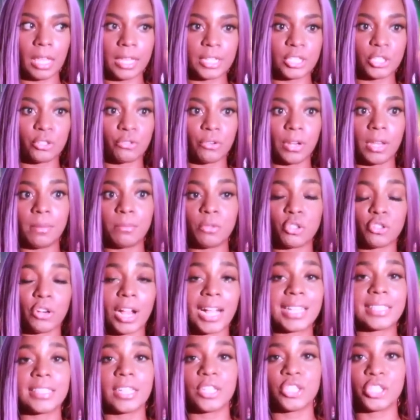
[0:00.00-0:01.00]
extreme
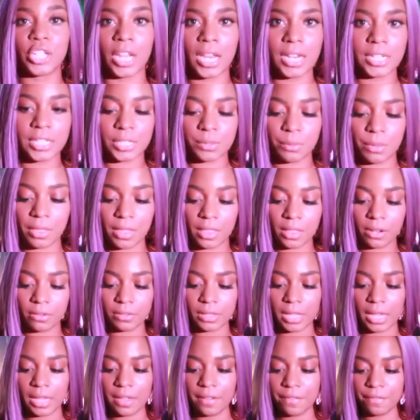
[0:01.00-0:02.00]
drastic changes within their
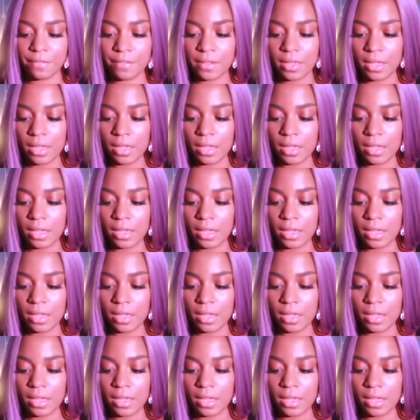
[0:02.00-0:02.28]
life.